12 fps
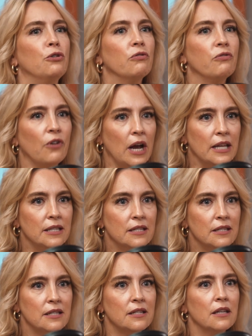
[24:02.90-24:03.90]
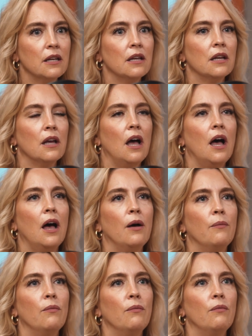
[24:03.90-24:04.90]
new friends
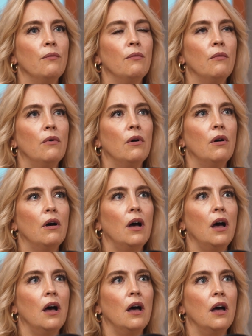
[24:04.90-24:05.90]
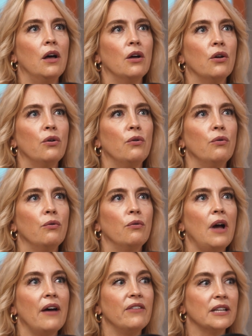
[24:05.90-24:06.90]
who
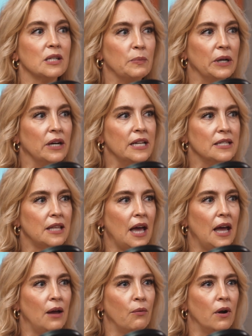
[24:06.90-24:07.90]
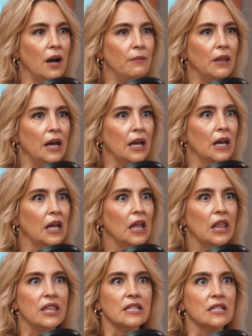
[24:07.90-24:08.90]
have experienced that, where I'm like,
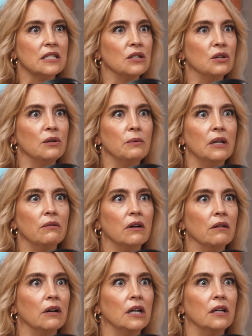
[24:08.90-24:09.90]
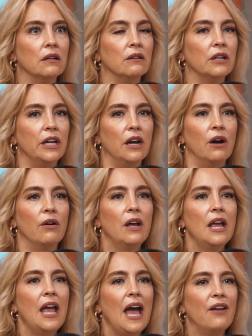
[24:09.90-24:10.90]
this is new to me. What do I do?
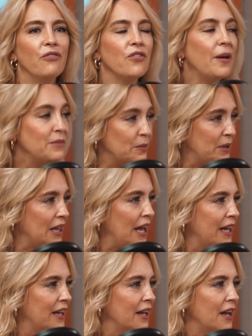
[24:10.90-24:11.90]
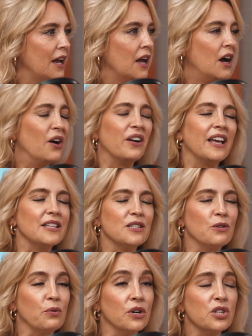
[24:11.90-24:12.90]
And for them to be like, oh yeah, it's
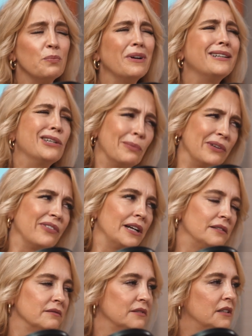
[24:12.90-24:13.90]
the worst, but you'll be fine.